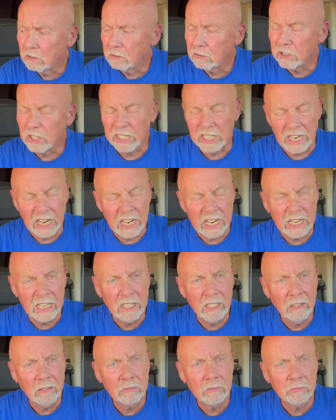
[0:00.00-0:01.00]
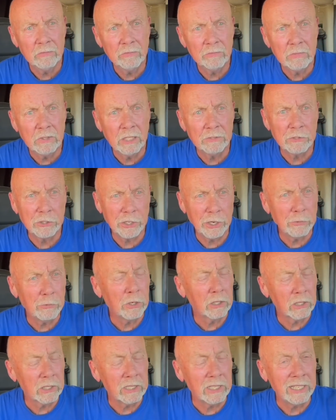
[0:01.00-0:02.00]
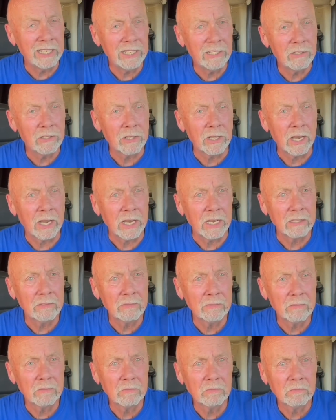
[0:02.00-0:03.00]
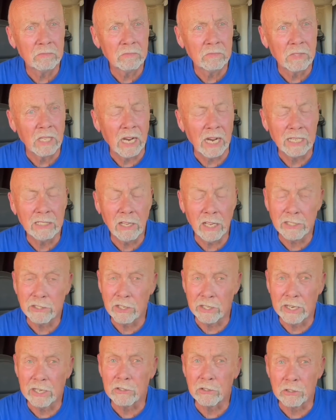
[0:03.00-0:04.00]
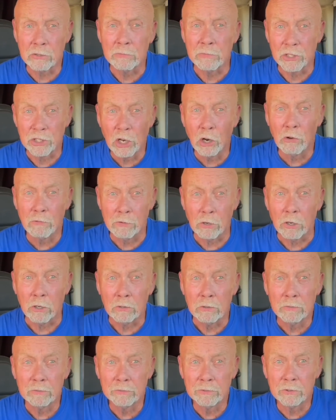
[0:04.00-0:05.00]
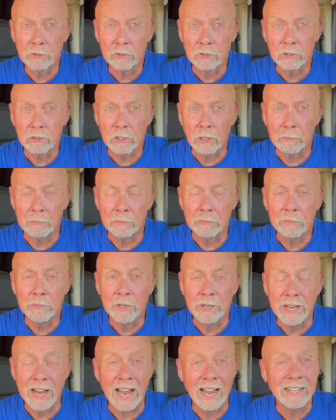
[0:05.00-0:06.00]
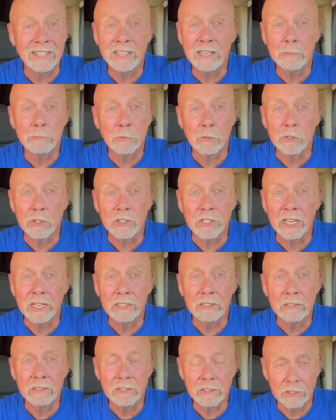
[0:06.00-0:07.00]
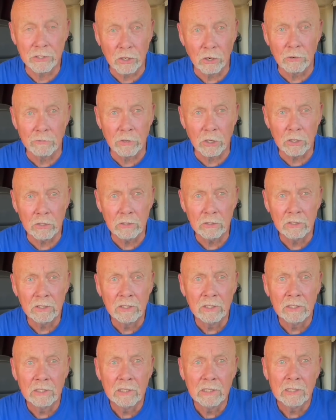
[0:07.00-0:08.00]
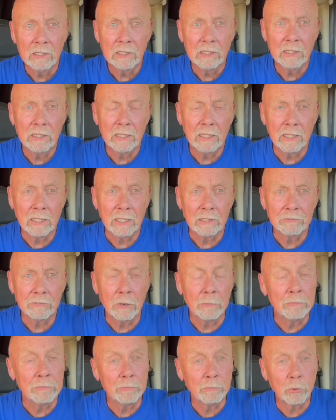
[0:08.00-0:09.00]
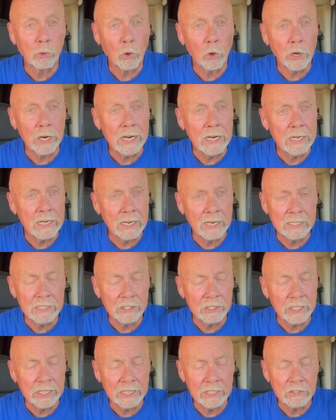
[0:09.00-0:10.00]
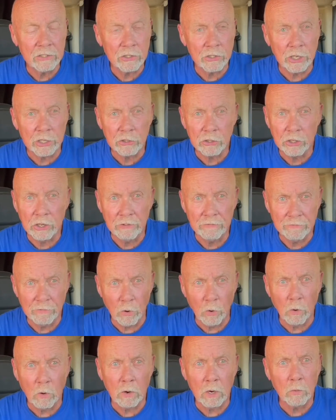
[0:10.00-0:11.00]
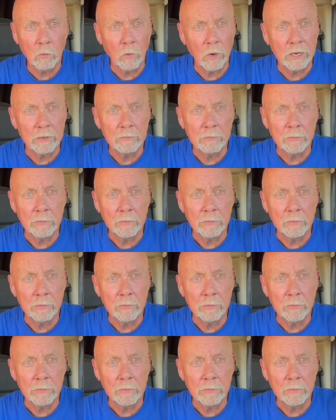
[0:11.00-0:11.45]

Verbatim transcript: Today, if she really needs that, I'd like to get some silver, some 90% silver from pre-1964, when